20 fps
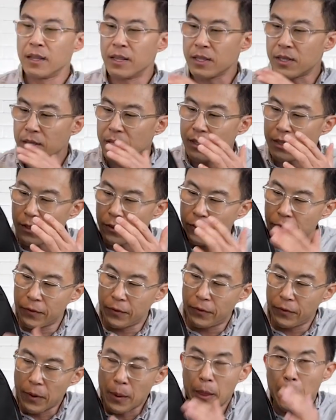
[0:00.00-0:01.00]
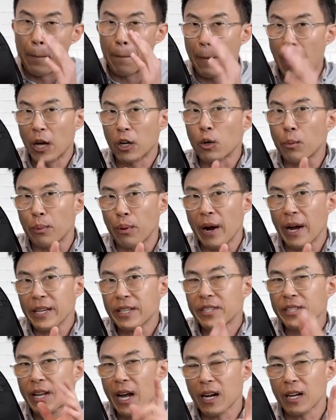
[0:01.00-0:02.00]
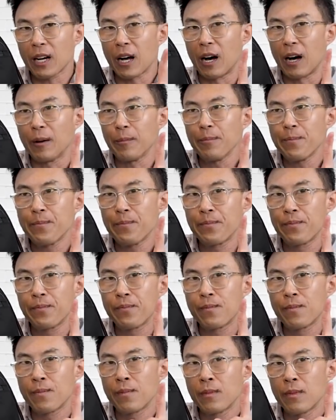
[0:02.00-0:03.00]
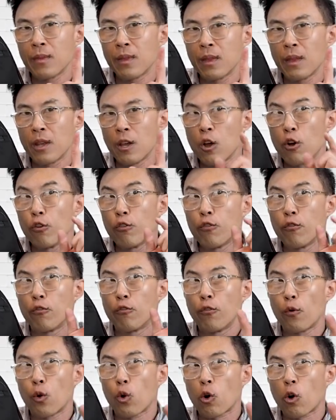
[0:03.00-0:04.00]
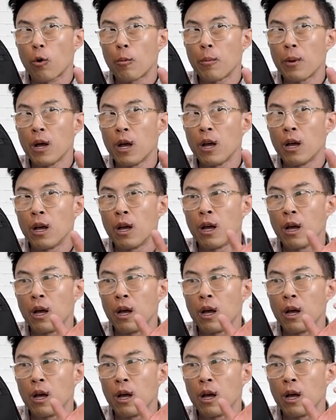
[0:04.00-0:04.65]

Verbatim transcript: This is the, the monoprice dot com Form